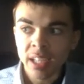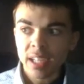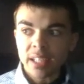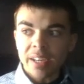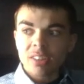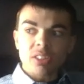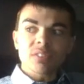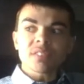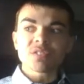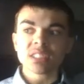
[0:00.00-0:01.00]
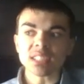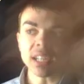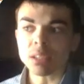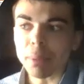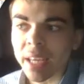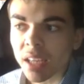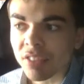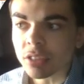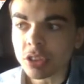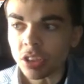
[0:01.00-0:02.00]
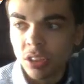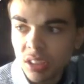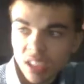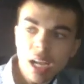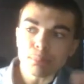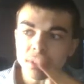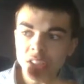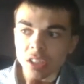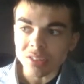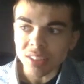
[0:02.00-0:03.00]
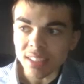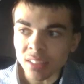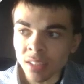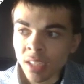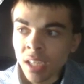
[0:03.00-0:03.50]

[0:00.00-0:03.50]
and I agree that this kind of behavior should not be tolerated.